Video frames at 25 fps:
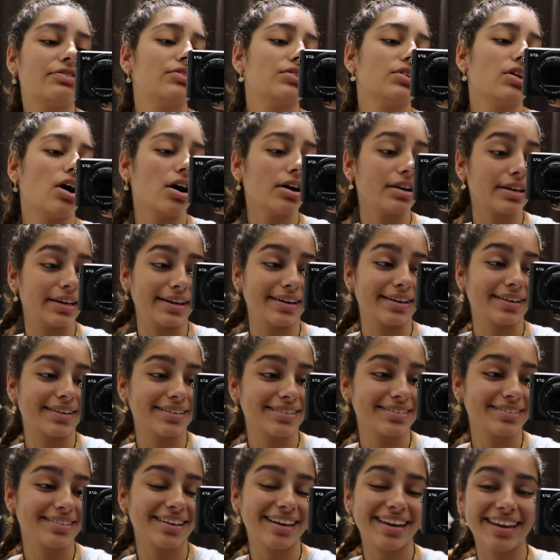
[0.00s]

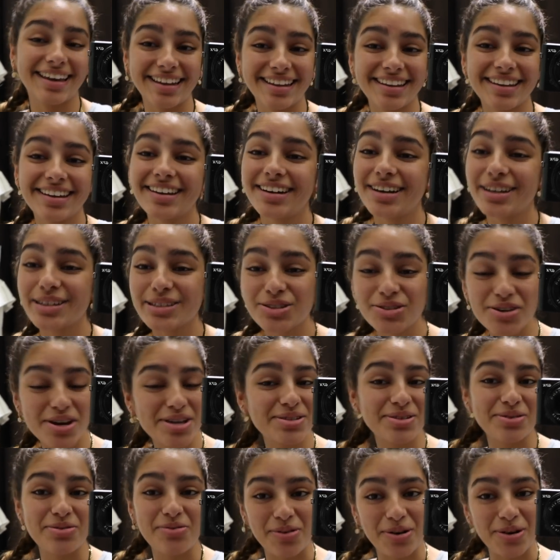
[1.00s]
vlogging in a
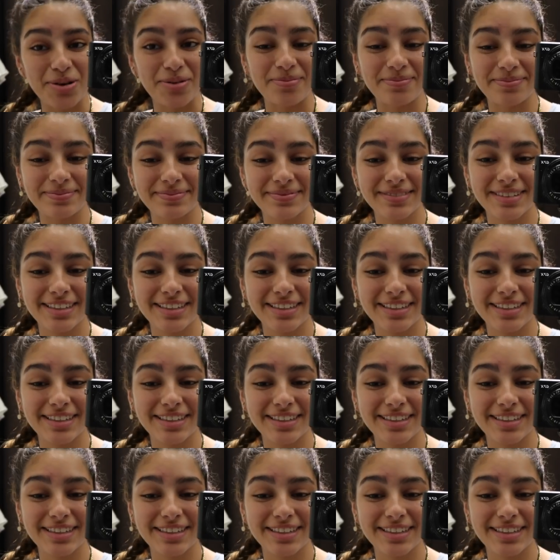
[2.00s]
dressing room,